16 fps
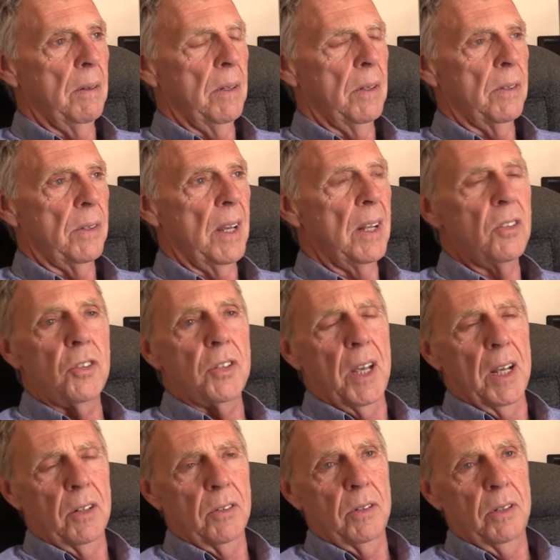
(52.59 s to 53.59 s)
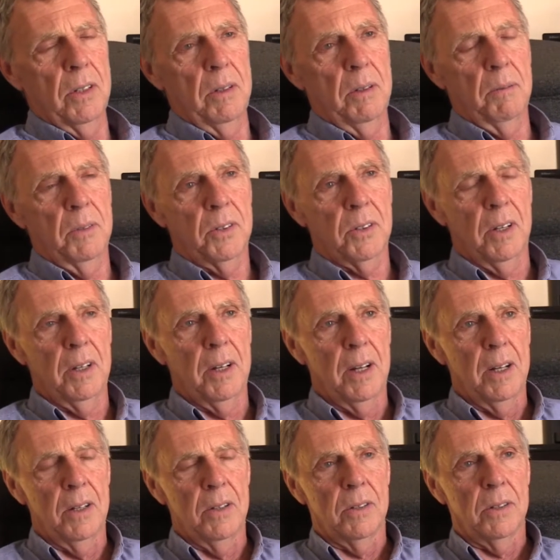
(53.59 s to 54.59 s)
is insects too,
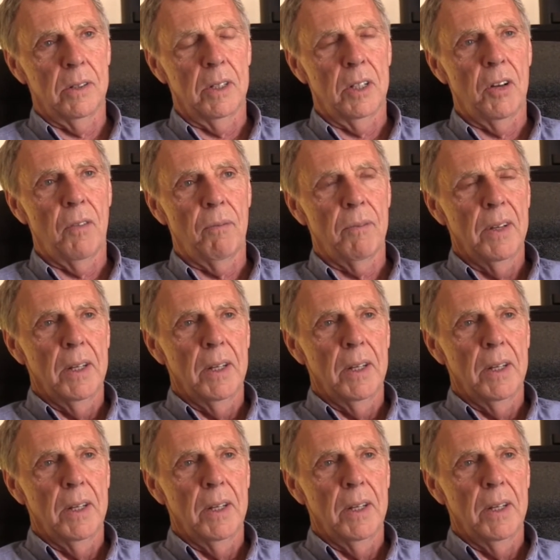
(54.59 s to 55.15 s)
mosquitoes and